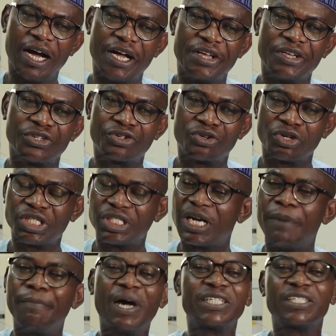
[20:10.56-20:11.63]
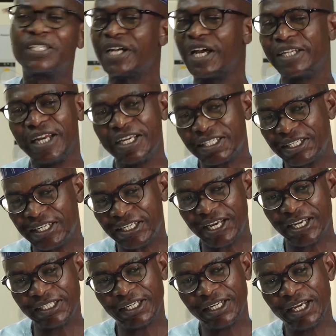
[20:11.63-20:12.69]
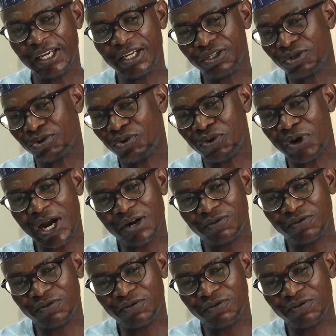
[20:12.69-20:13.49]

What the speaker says: instruction and material that is needed. So I